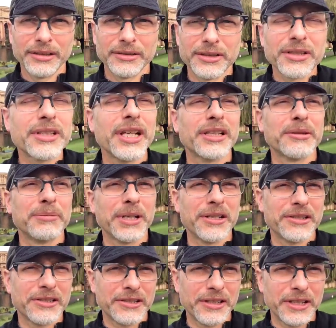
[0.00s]
just like the
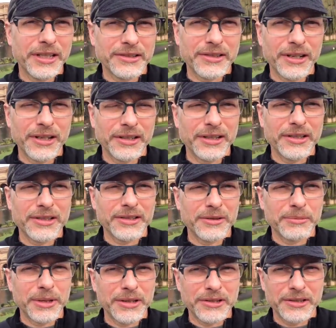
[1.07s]
prejudice against artists, the
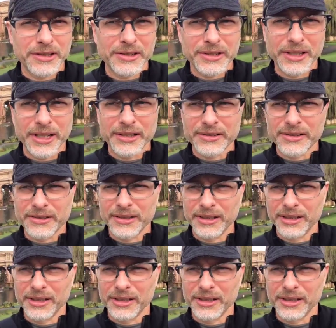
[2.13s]
prejudice against